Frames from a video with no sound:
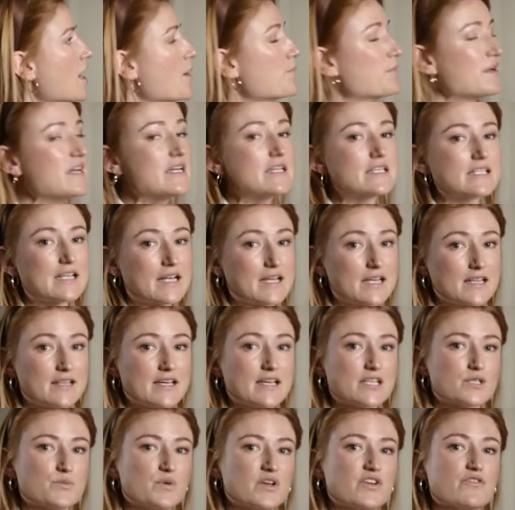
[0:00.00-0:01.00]
A piece like
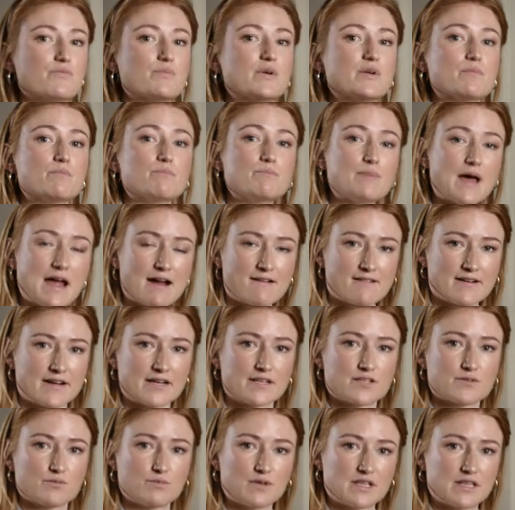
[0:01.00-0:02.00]
this would have been
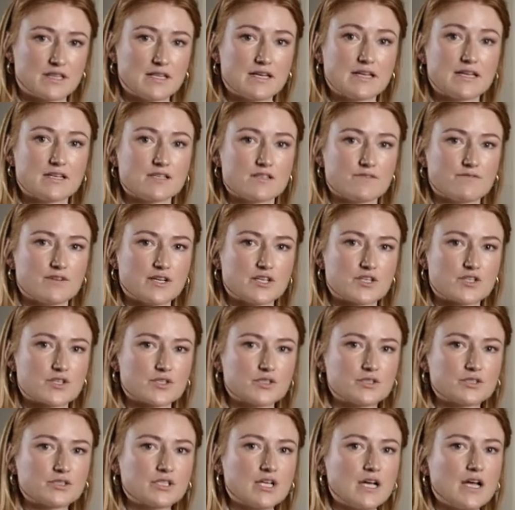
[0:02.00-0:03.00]
buried with an
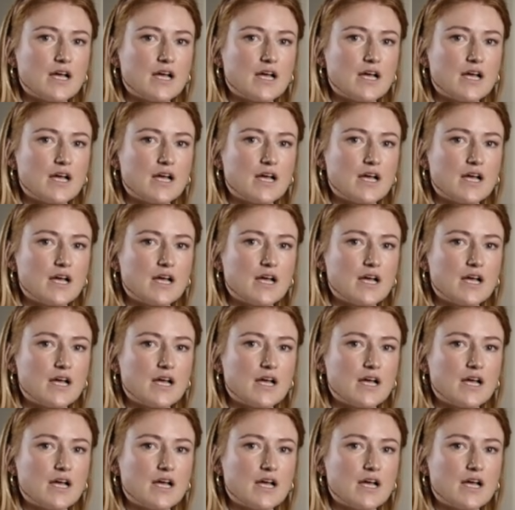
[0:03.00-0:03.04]
individual,